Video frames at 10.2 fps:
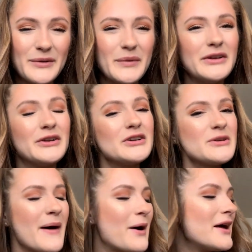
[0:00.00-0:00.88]
We learned
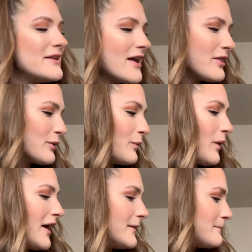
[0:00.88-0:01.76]
about another
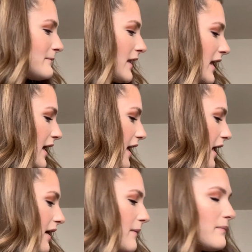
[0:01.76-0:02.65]
one
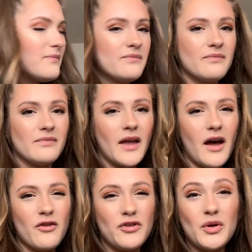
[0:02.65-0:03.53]
a
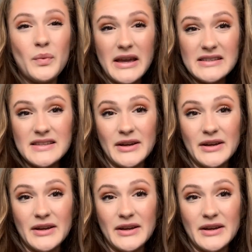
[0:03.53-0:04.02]
few weeks